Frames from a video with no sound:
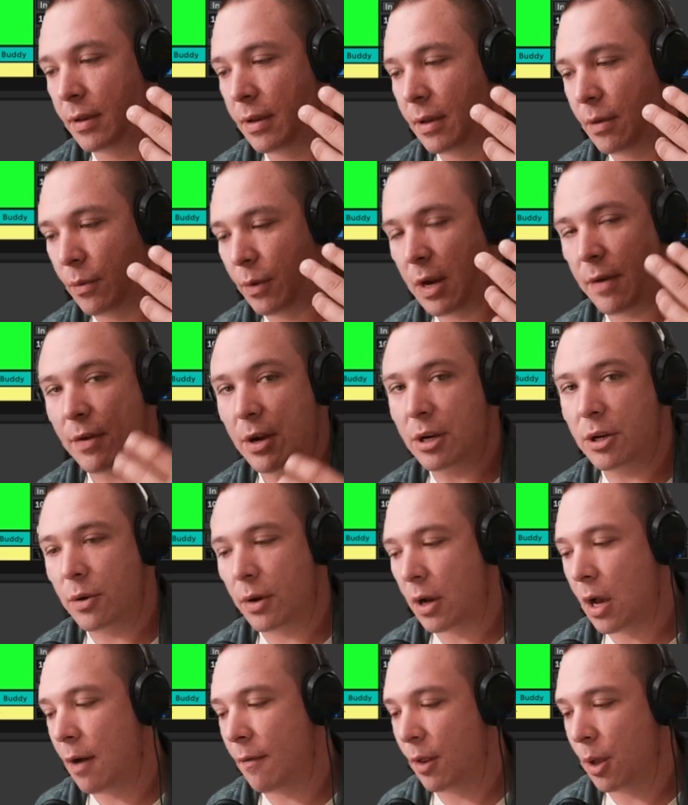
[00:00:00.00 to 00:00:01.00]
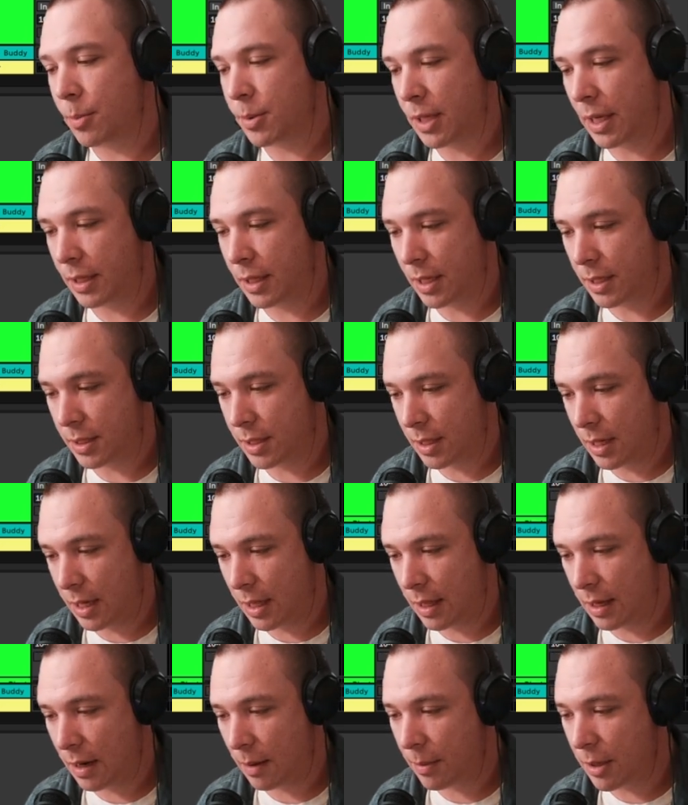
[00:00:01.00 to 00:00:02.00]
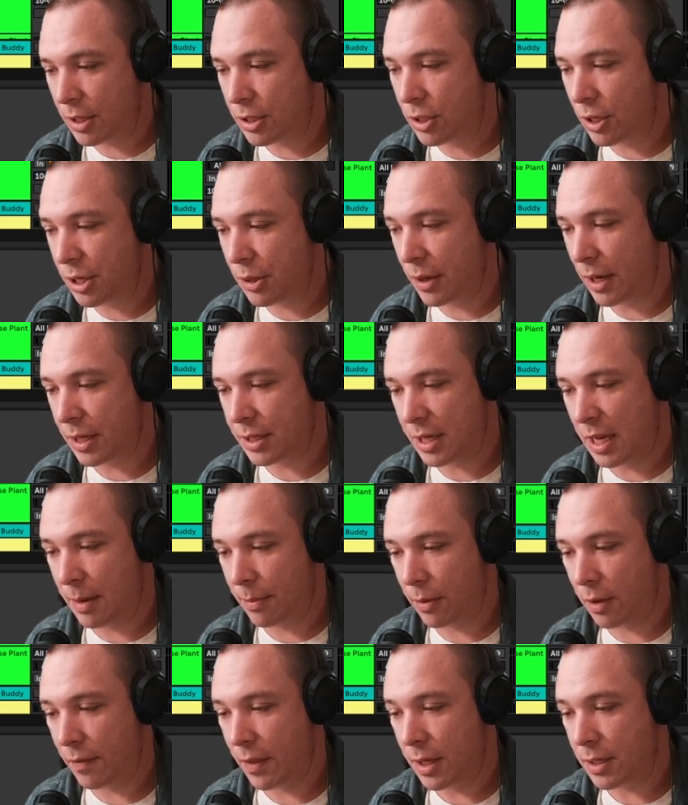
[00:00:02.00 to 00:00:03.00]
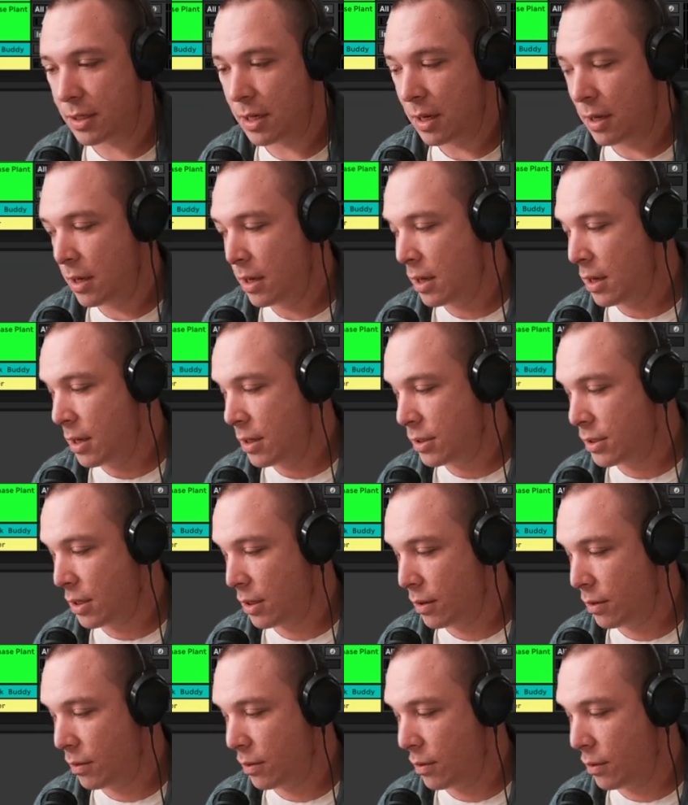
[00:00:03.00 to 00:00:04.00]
whenever you're doing envelopes like this. And I'm going to show you an example of this. So